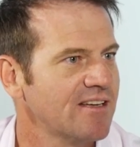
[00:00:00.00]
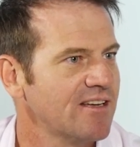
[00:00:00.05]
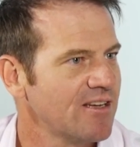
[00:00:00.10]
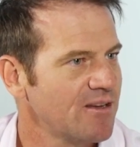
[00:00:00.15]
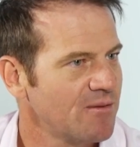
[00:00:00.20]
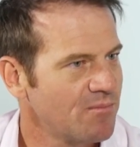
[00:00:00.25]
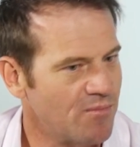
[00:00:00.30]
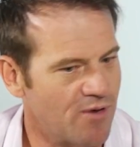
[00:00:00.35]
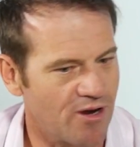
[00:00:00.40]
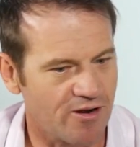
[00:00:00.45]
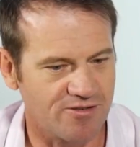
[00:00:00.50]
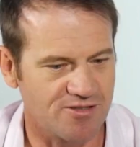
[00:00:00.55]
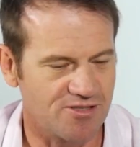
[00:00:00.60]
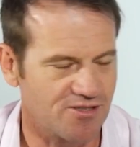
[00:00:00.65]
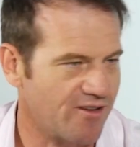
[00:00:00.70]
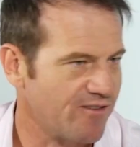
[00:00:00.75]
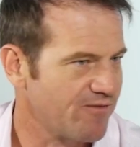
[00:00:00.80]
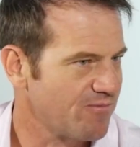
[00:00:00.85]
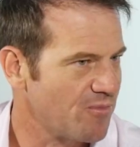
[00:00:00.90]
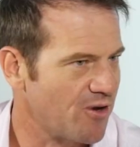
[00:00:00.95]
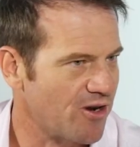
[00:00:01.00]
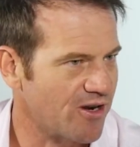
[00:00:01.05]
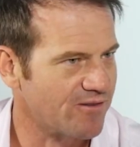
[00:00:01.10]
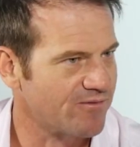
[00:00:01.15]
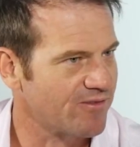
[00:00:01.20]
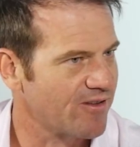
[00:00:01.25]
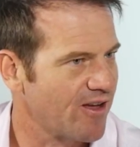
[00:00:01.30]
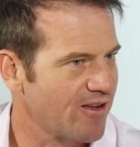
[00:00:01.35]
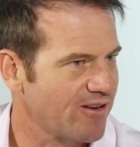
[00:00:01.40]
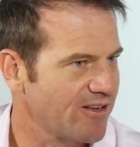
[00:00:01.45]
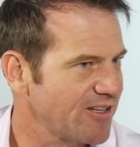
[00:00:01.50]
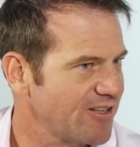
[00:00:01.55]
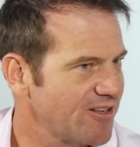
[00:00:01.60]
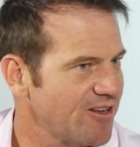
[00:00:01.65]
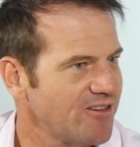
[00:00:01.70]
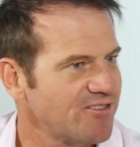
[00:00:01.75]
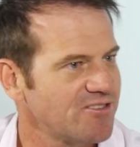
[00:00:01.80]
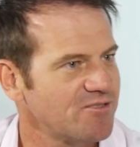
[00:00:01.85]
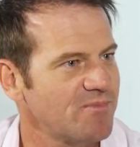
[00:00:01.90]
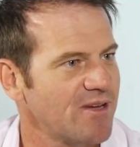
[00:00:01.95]
mm. Microsoft might have only
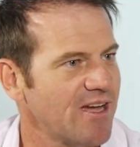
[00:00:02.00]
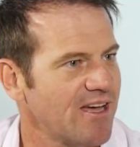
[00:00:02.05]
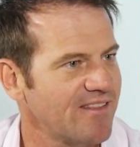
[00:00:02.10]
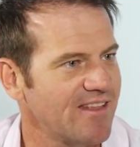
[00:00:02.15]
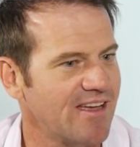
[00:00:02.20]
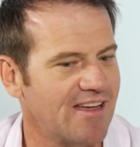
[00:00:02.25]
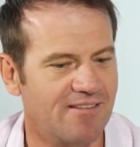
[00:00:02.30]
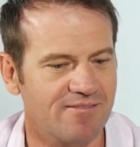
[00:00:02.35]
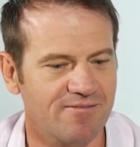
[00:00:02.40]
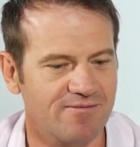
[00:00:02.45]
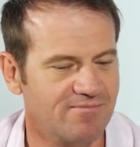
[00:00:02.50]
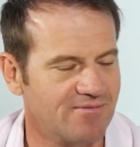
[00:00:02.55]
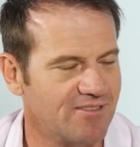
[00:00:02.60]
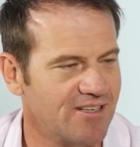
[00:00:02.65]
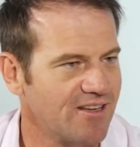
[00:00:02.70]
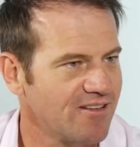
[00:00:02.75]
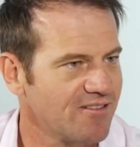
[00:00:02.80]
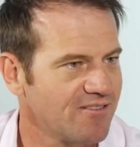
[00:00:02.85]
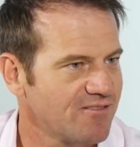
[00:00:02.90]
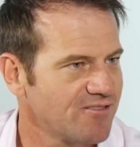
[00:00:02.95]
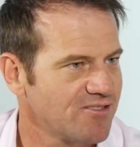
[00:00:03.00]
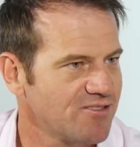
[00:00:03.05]
learnt about that you know,